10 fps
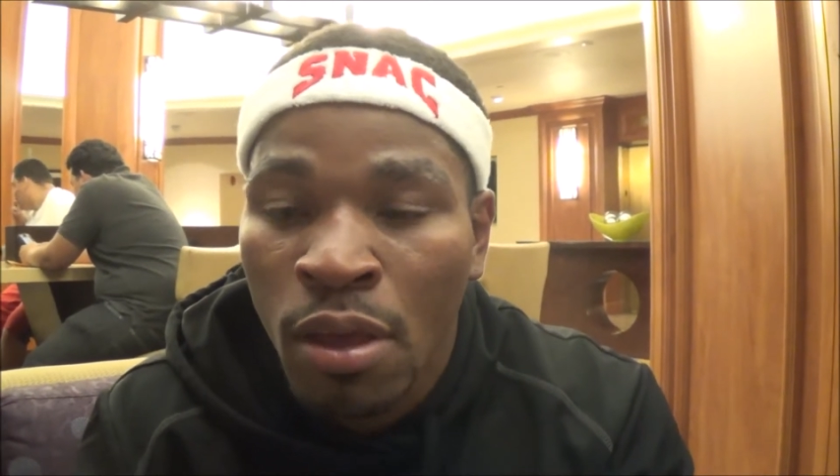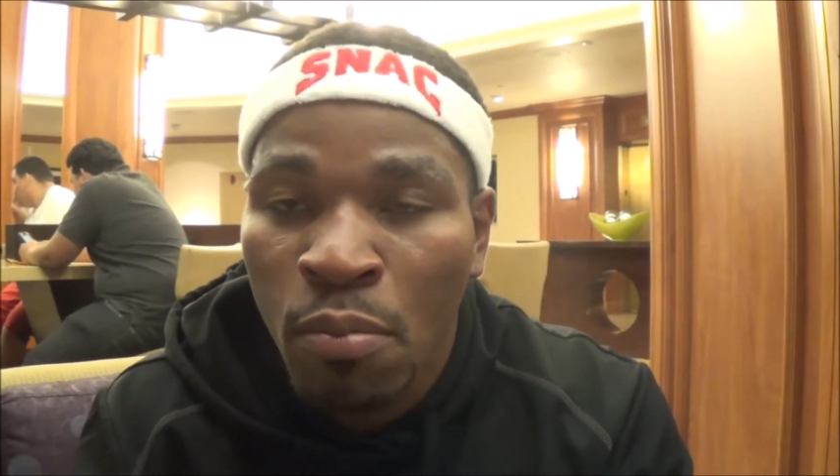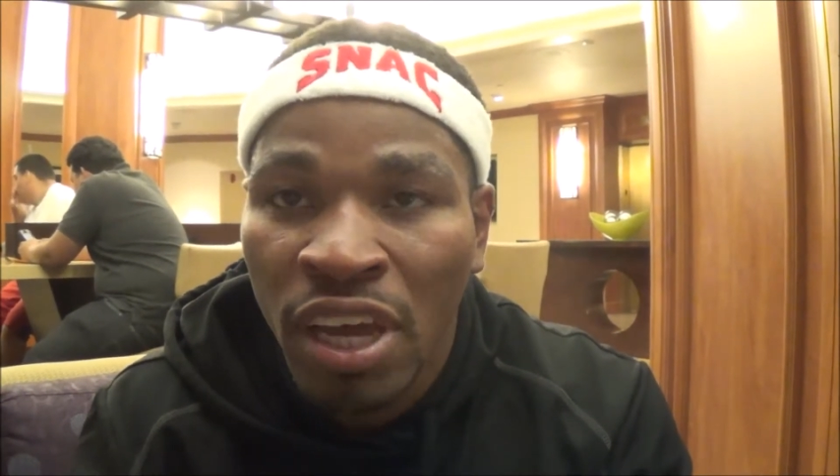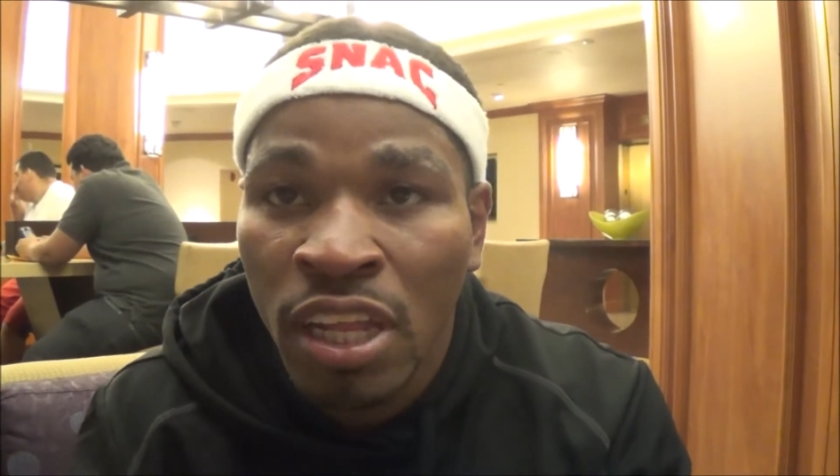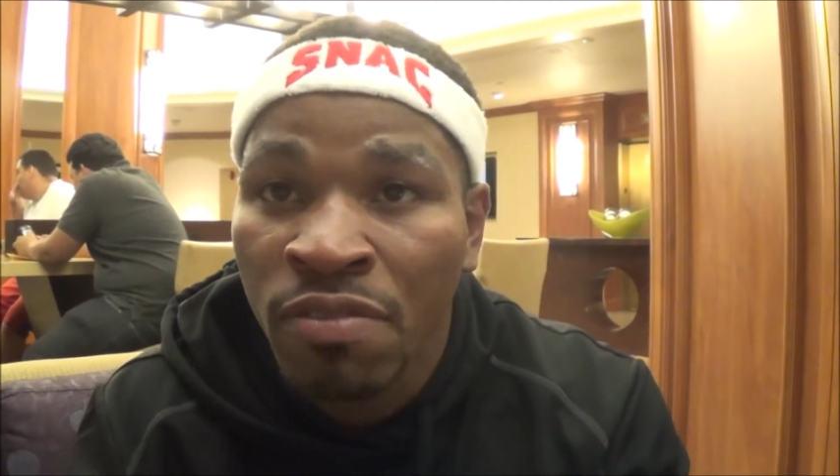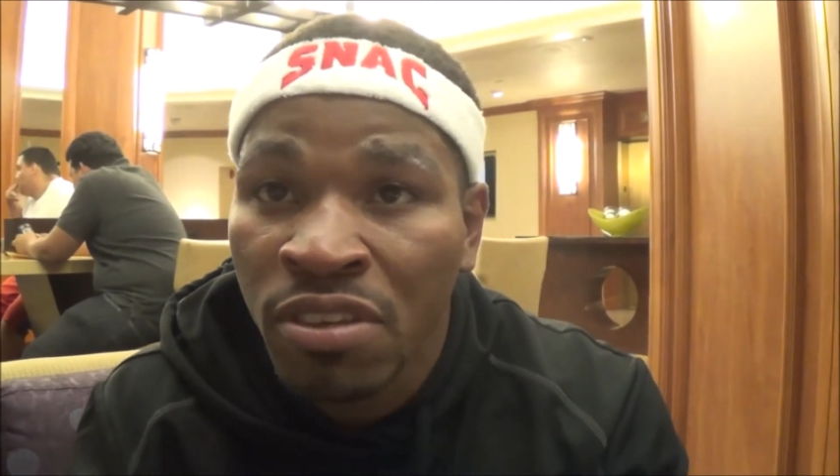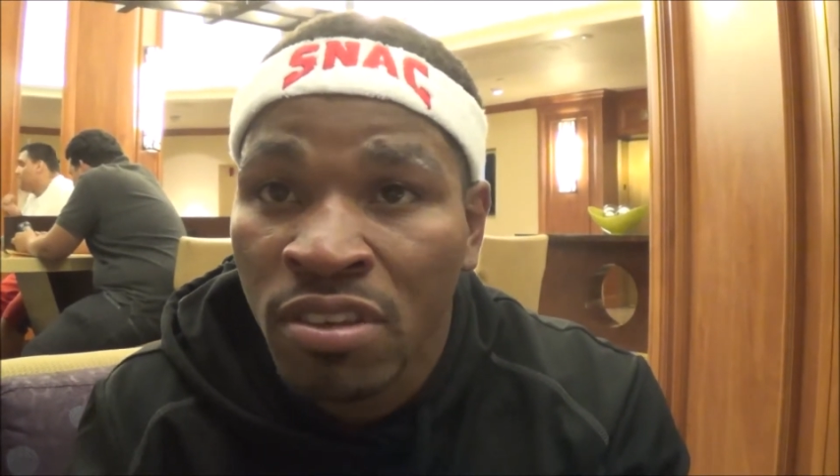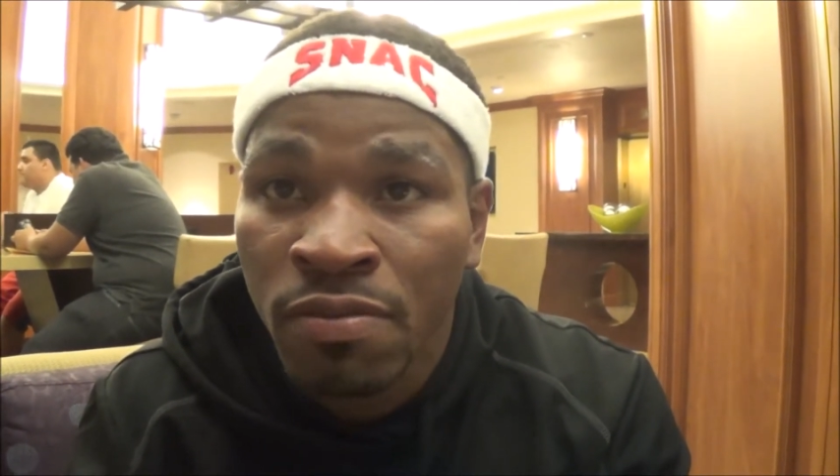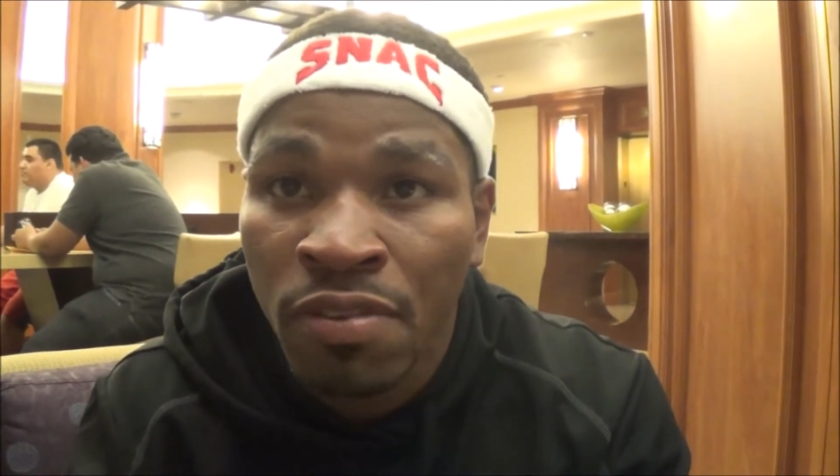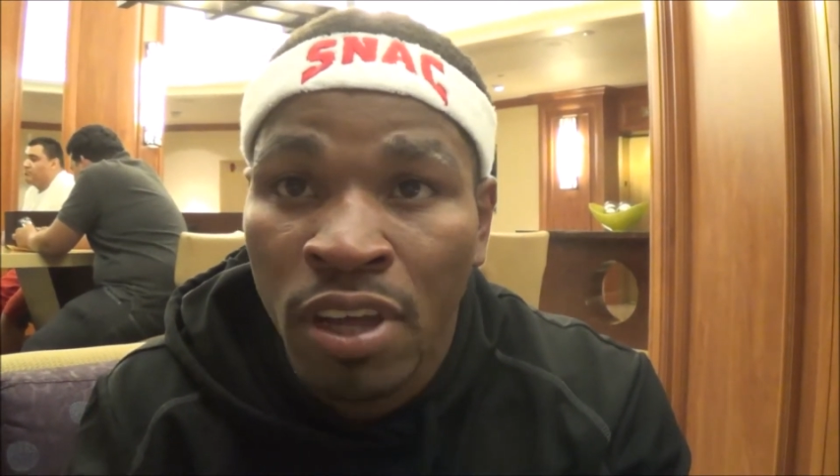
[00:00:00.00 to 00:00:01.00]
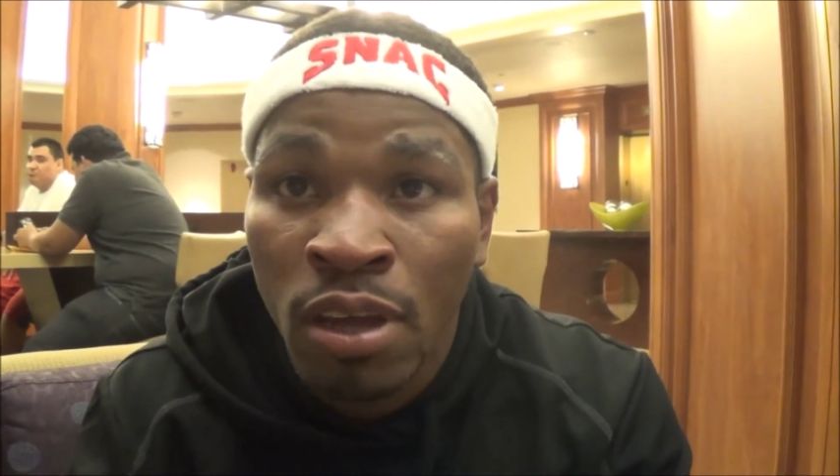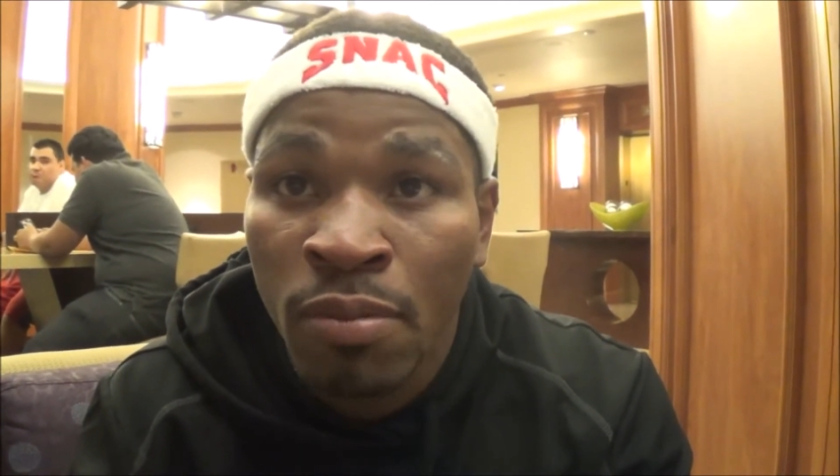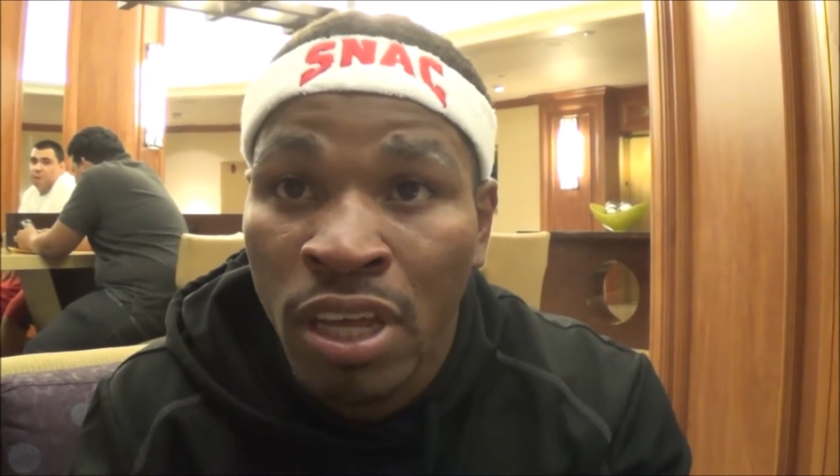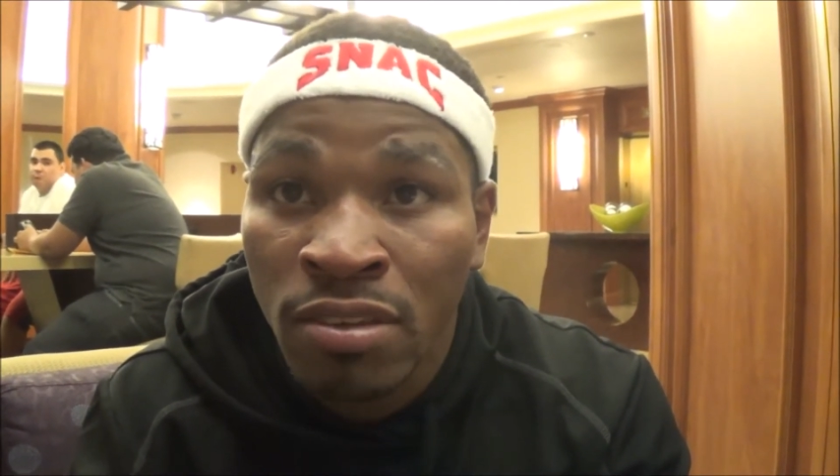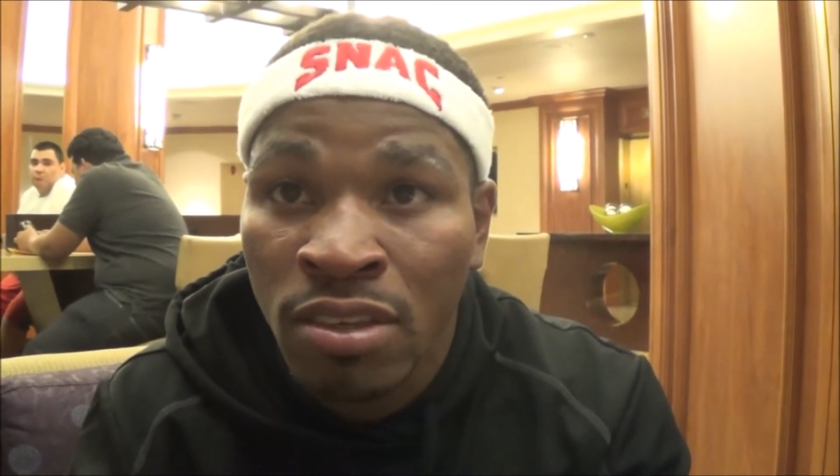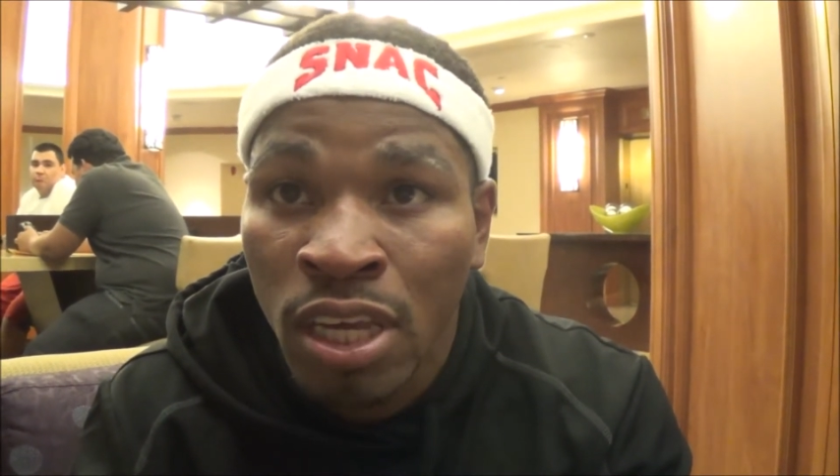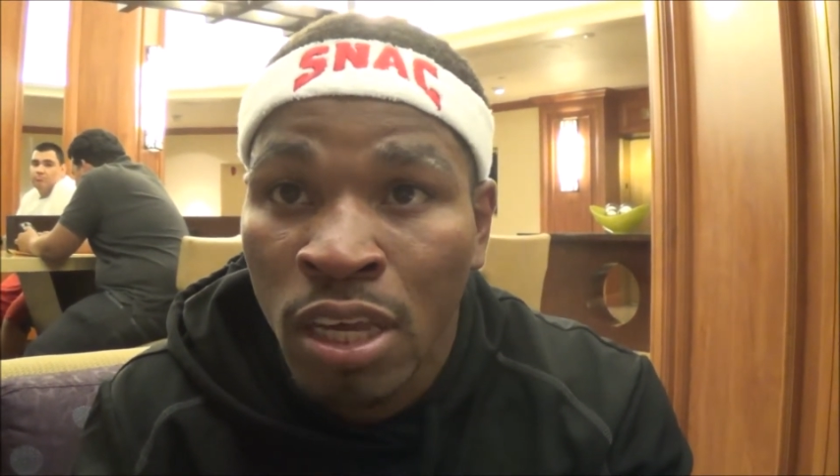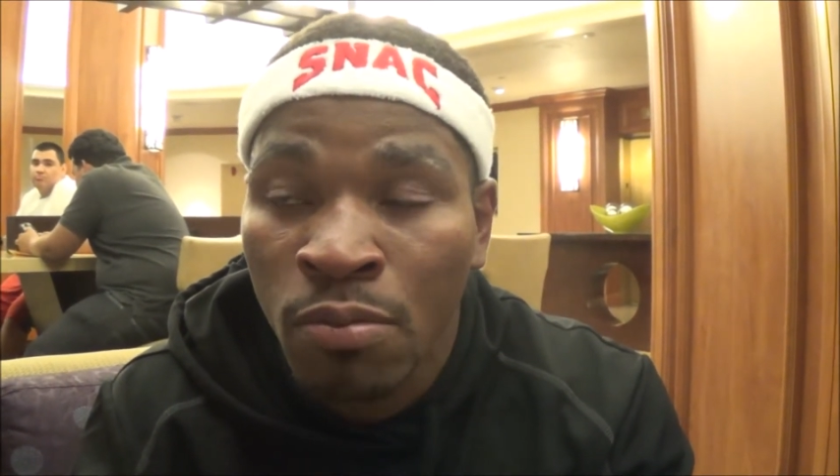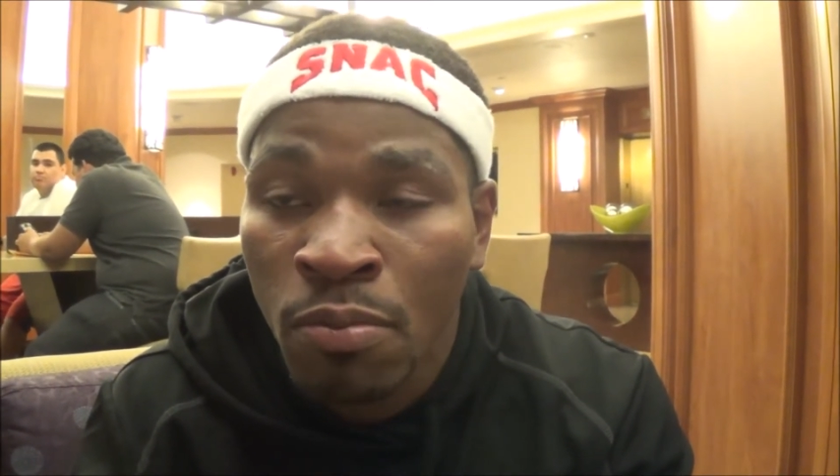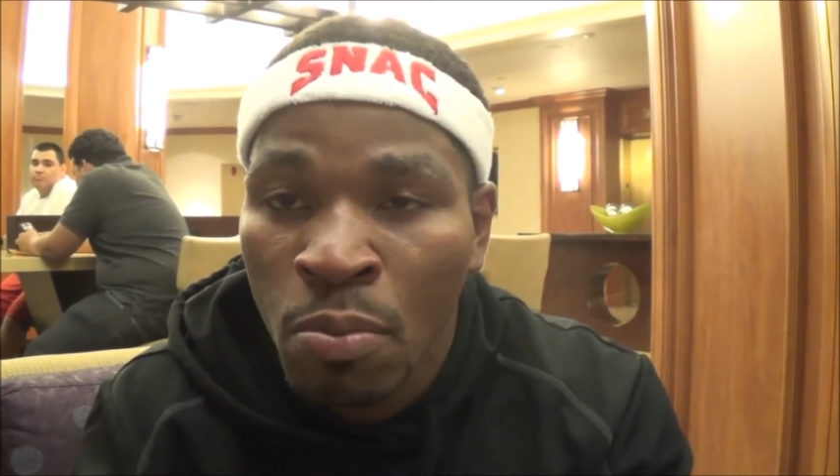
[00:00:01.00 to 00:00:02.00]
magnificent for him and his
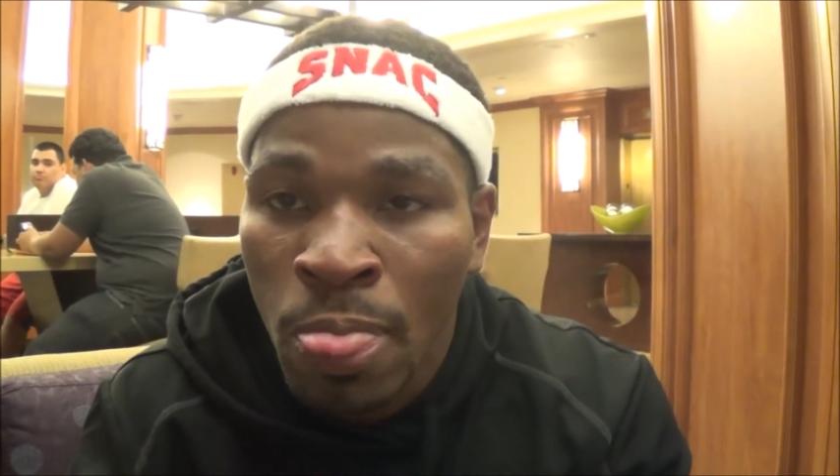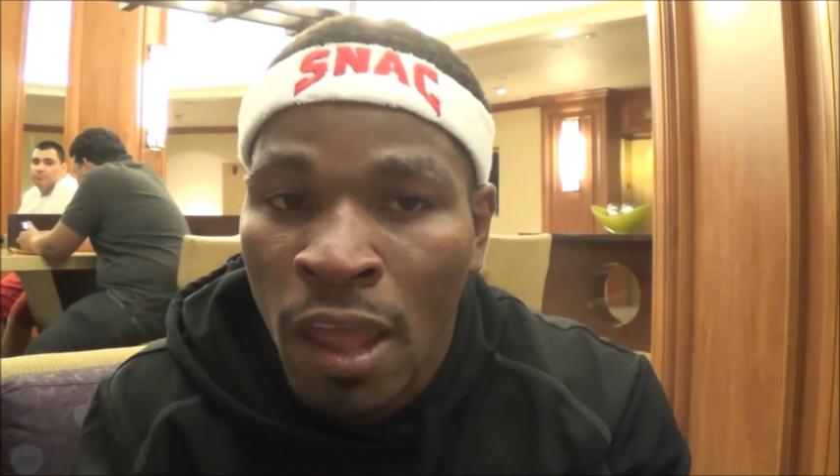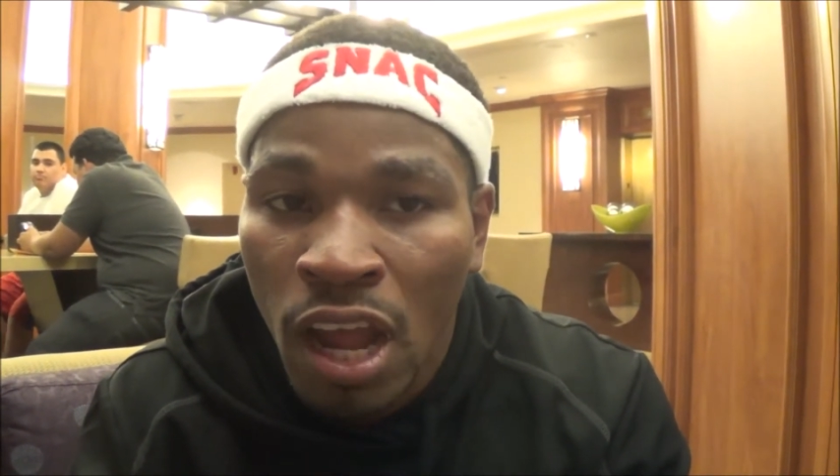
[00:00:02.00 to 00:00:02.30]
team.